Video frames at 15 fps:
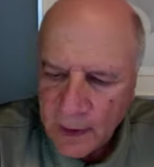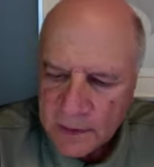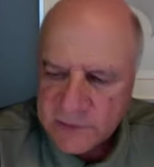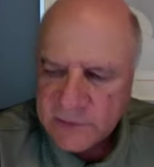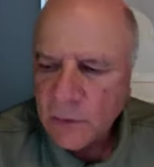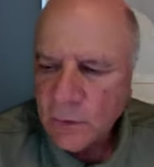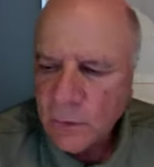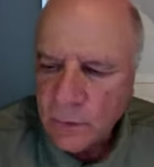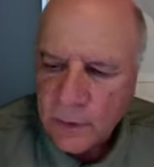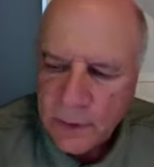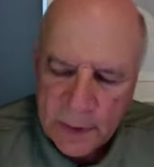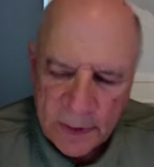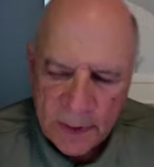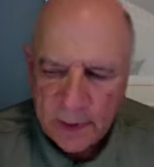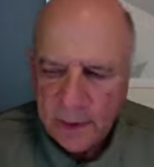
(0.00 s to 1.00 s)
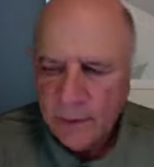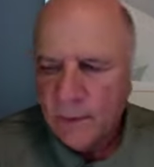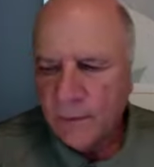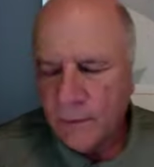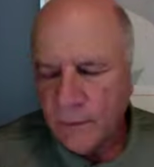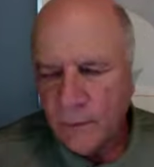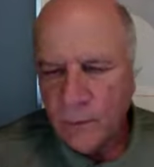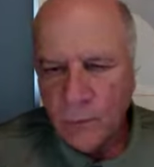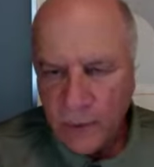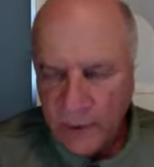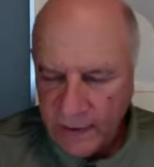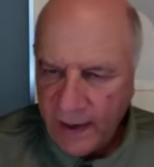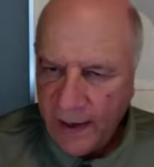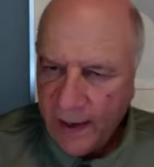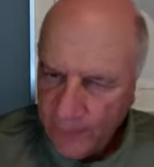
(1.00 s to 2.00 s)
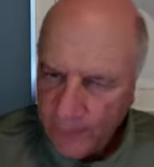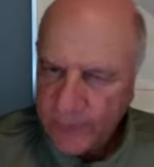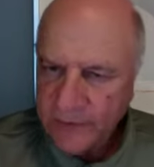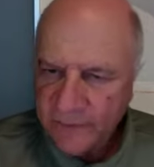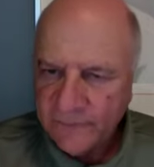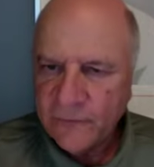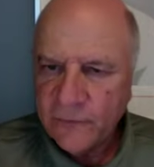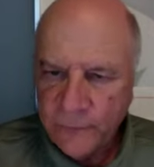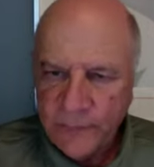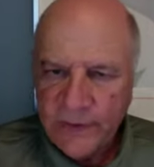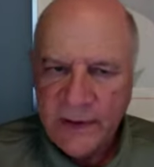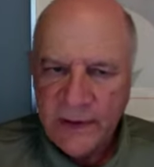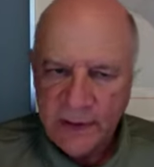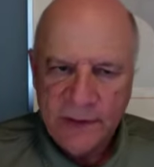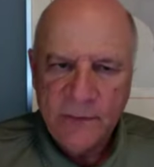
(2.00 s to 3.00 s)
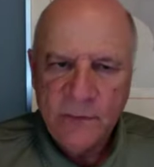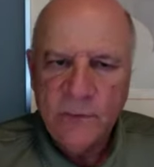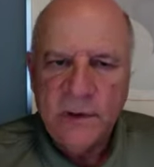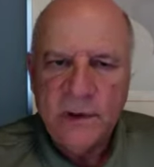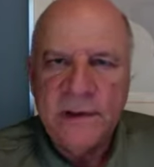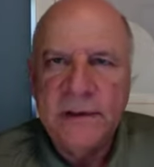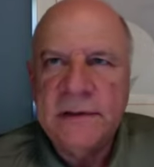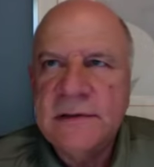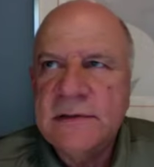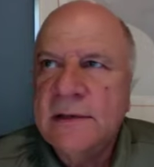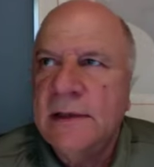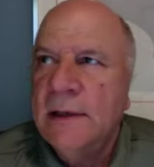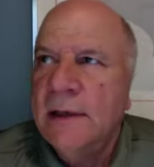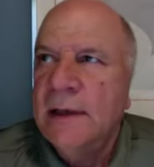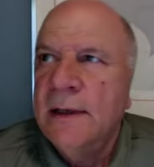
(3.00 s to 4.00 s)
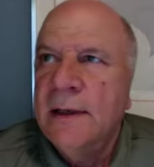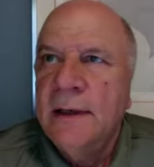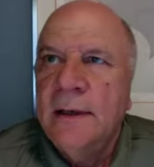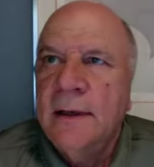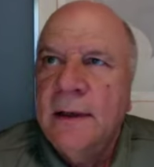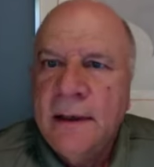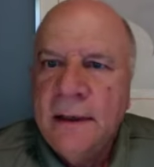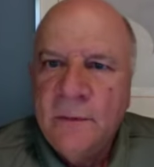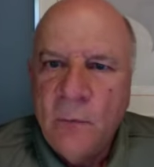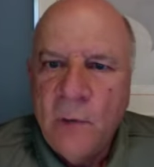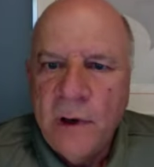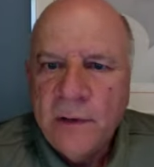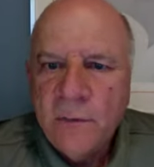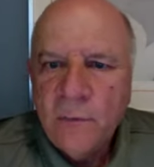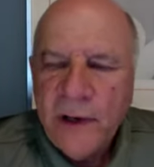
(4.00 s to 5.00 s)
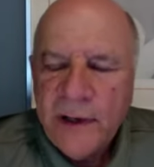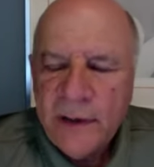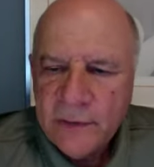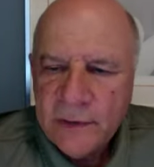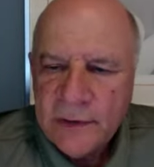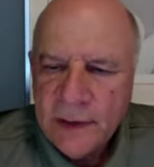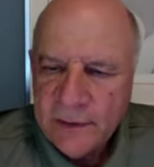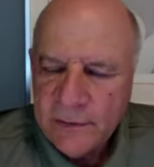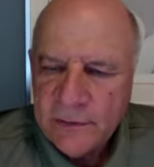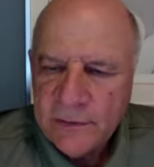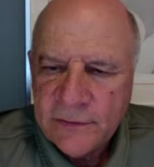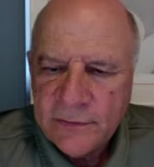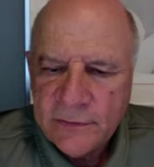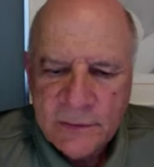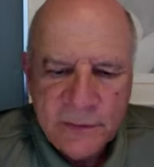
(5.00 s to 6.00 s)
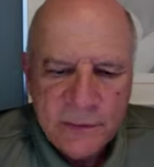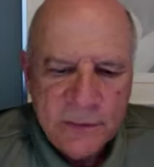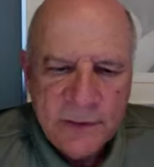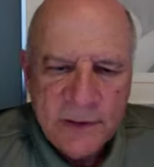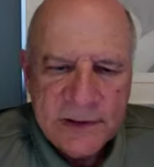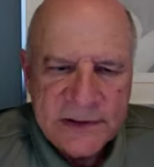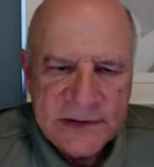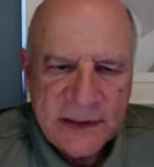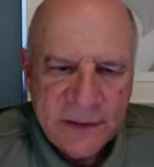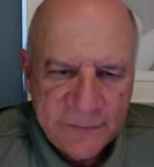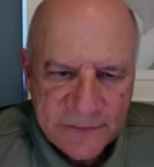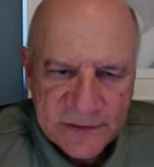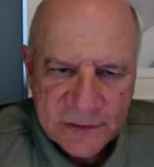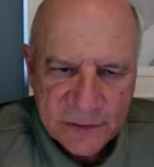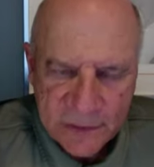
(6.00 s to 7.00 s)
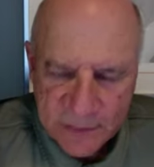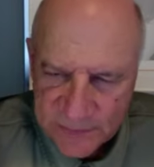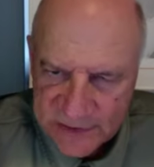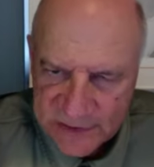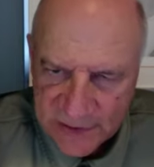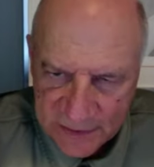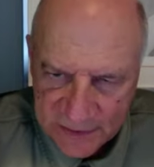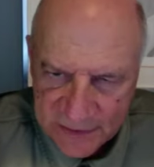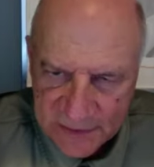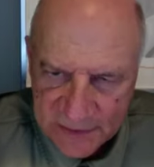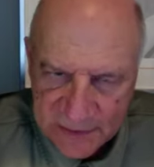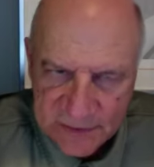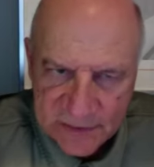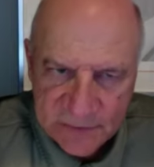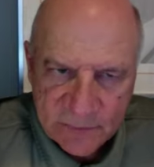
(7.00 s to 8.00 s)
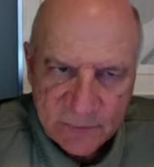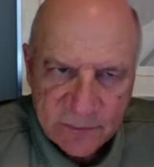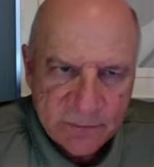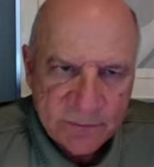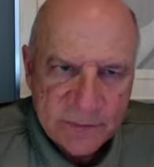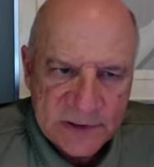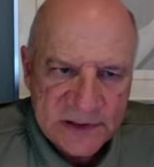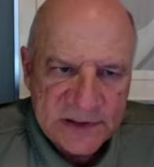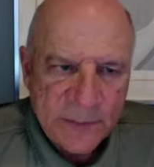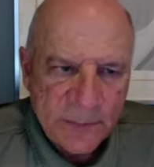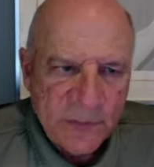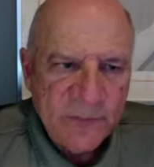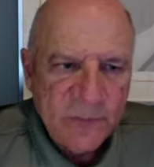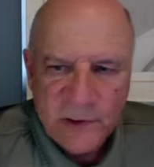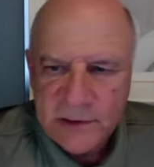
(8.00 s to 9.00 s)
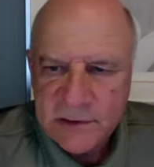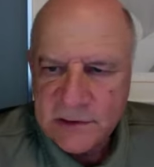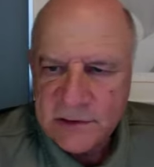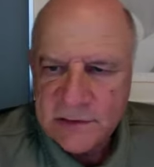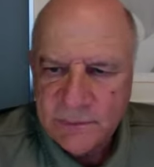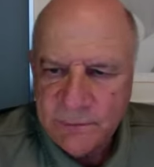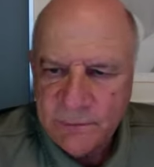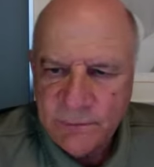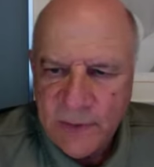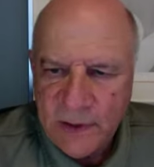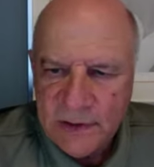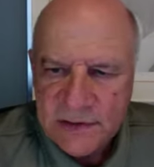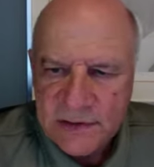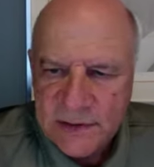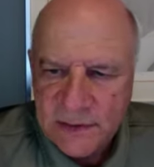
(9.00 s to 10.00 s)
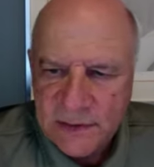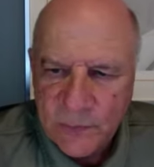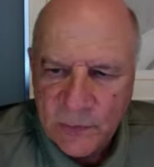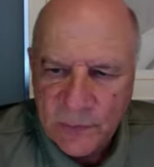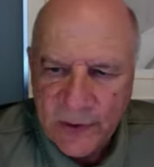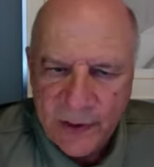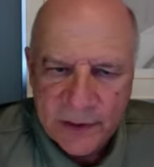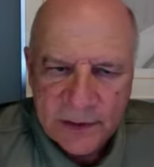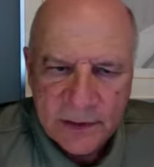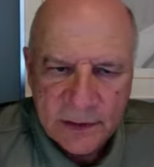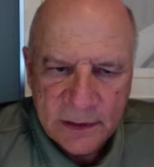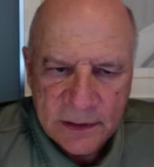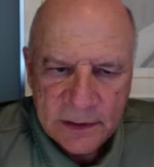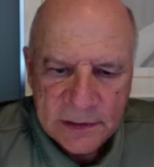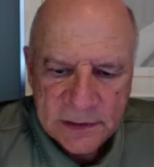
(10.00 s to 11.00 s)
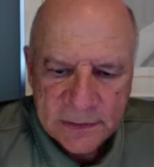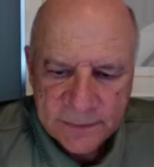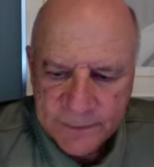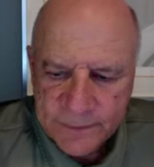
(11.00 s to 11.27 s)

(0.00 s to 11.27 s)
So what happened for me was, in one way or another, through a set of circumstances, some of which may seem miraculous,